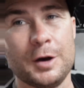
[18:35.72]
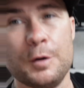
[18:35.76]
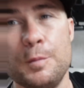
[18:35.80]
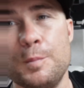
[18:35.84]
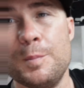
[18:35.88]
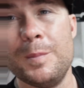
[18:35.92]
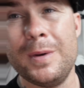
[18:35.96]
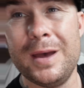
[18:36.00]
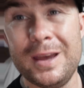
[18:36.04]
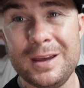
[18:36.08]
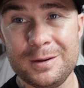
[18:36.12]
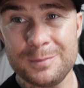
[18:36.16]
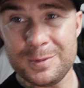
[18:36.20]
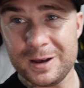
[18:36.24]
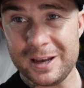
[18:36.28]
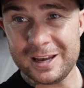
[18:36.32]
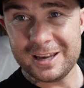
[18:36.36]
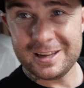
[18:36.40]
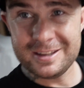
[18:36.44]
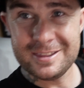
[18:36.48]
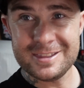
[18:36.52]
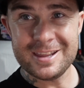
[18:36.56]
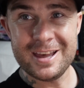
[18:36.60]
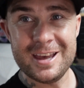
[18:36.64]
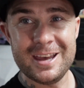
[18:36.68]
Me
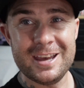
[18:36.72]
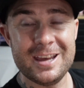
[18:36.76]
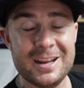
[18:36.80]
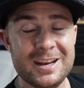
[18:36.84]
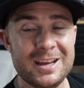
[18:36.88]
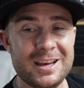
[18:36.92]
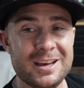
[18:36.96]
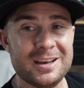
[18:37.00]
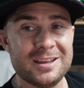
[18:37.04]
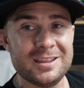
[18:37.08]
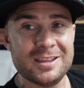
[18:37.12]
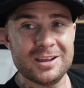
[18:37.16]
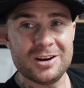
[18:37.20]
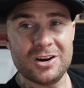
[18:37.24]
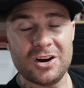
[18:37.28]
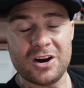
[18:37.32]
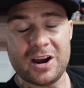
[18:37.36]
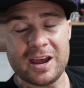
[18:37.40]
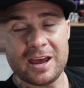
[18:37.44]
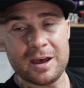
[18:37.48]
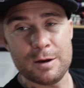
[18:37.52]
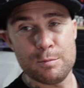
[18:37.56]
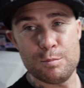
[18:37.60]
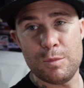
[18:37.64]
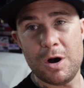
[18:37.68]
being the idiot that
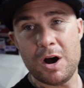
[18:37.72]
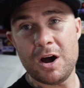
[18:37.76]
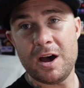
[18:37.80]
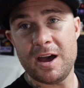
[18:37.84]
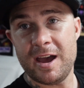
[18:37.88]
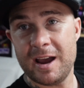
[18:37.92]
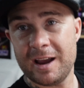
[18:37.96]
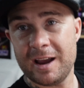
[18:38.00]
I am, I